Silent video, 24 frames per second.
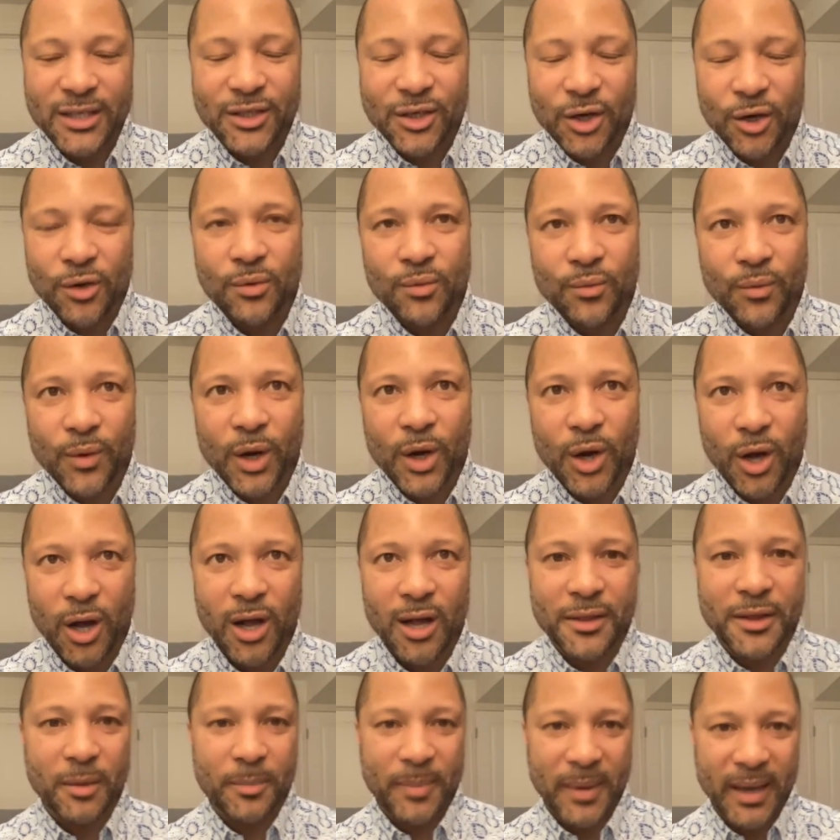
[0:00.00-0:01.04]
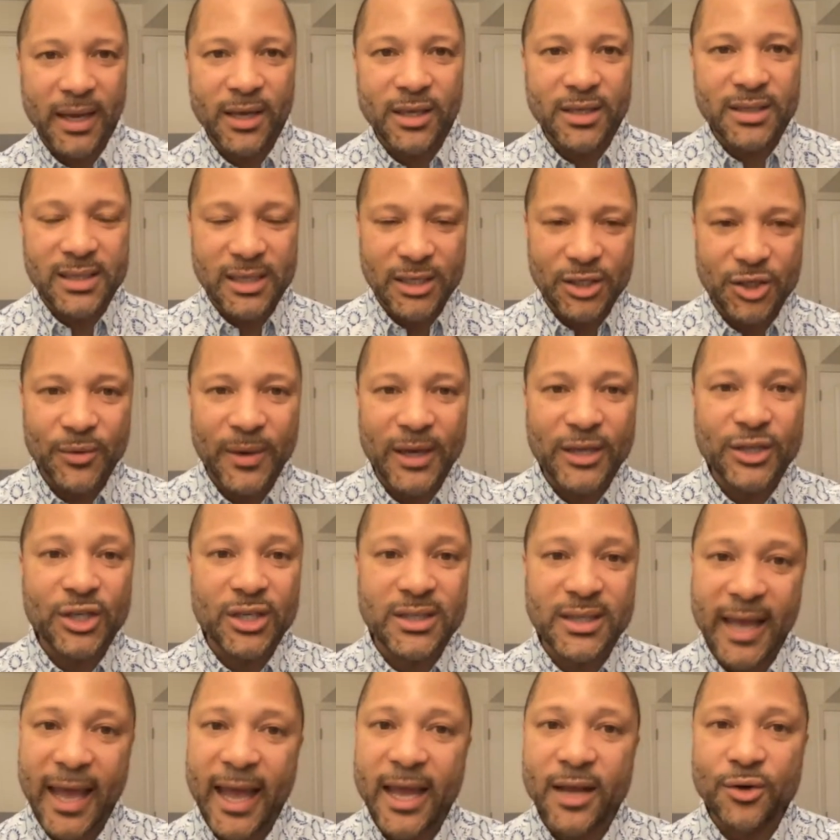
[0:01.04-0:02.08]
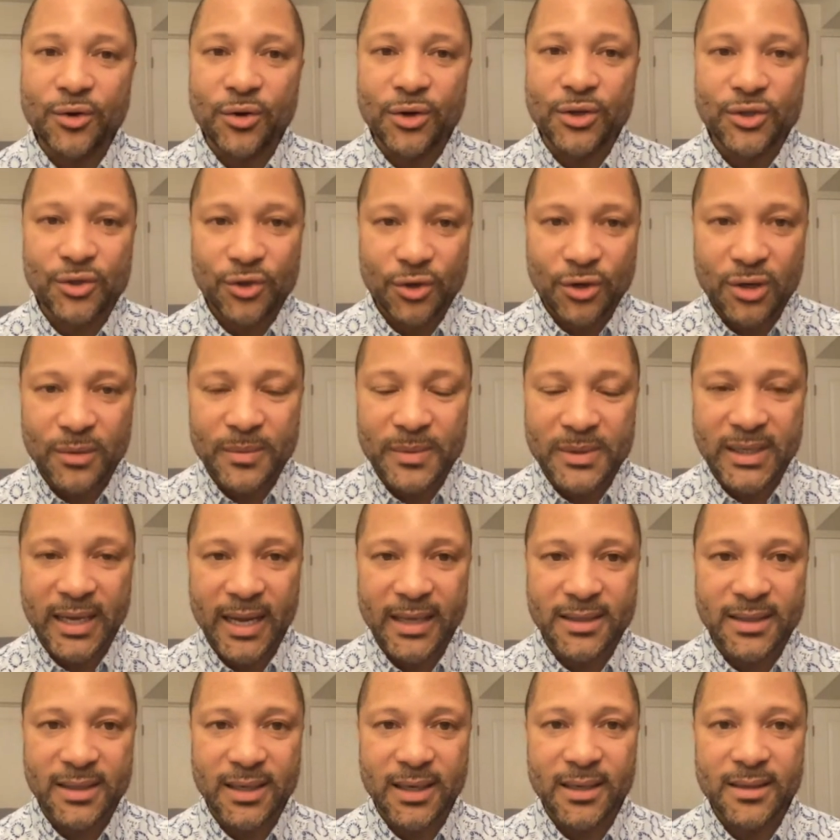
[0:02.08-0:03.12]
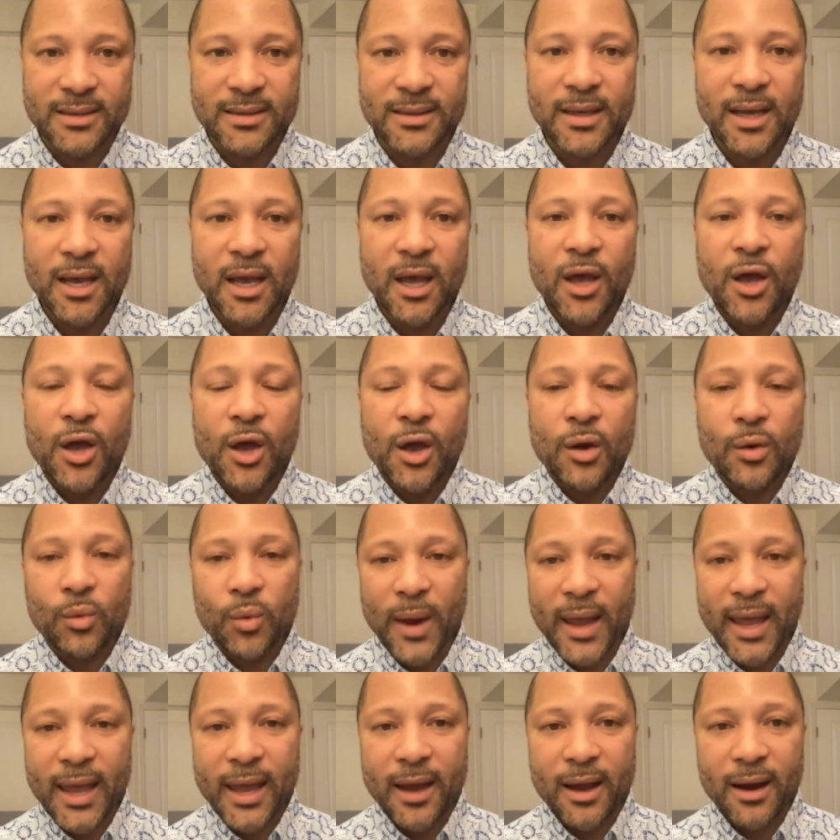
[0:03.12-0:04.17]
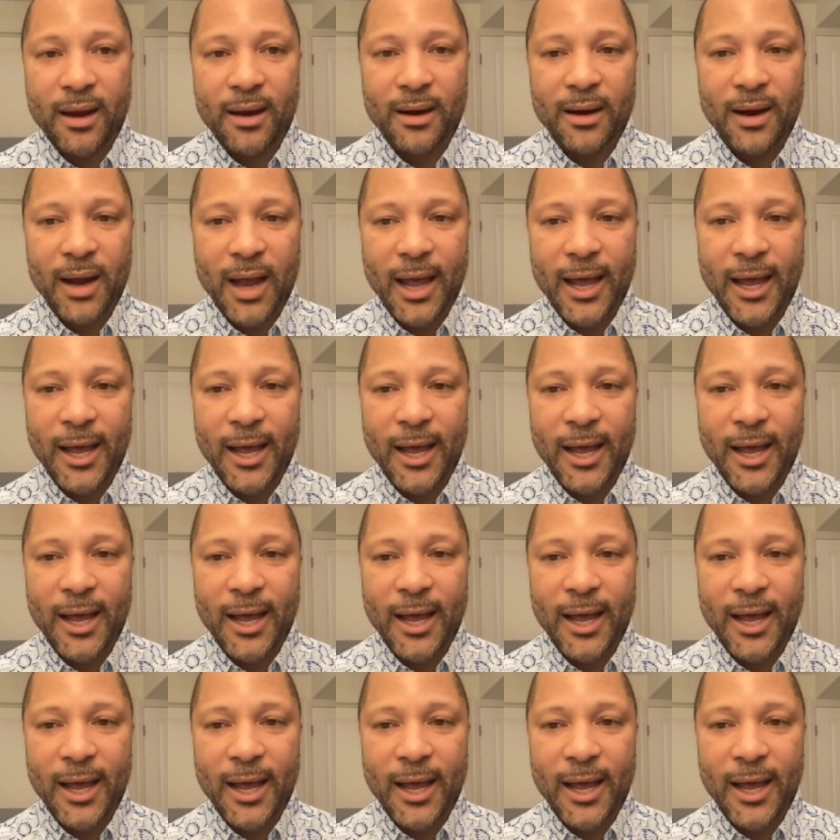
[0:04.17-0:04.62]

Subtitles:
don't recall there being situations and or circumstances where